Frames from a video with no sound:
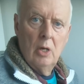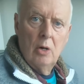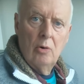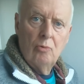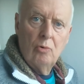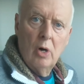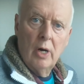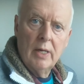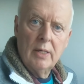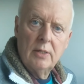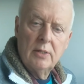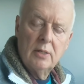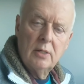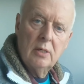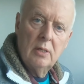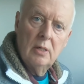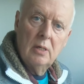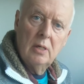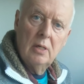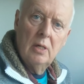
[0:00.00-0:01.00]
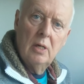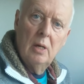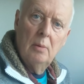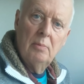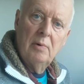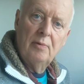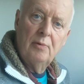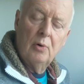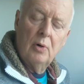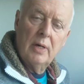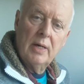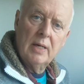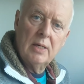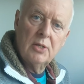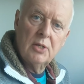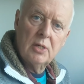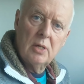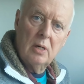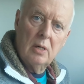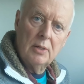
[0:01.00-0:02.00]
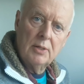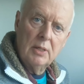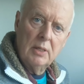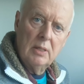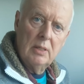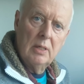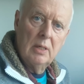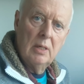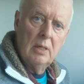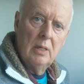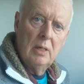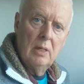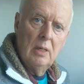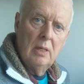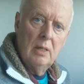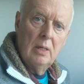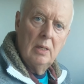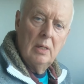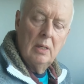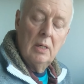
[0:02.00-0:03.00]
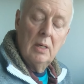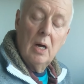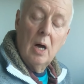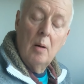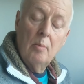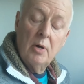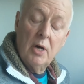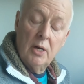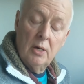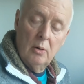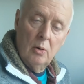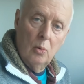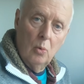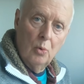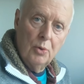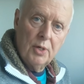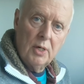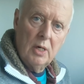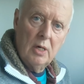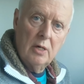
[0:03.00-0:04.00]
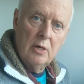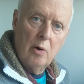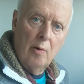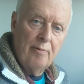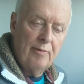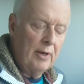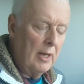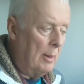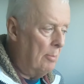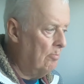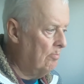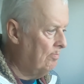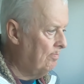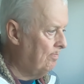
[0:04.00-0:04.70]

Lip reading: Right, before I get started, I'm going to order a coffee.